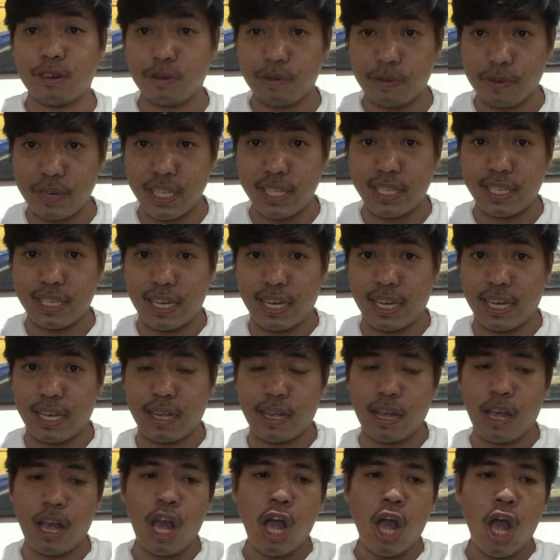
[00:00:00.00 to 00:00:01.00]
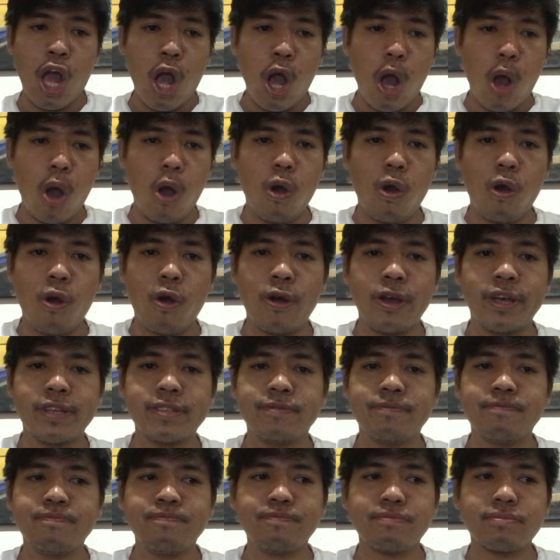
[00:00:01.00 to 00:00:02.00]
critique
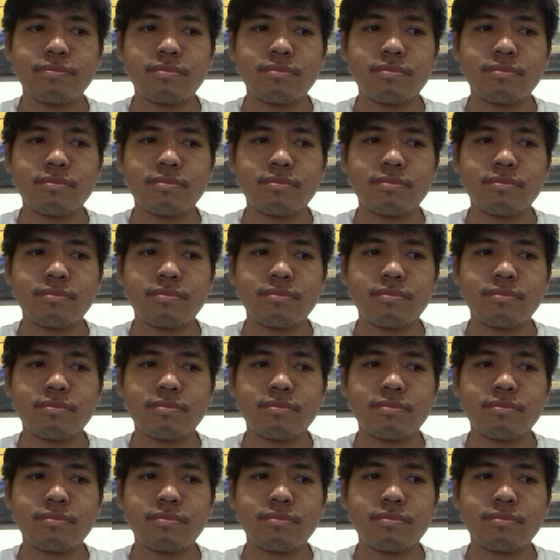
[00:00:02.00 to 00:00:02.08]
on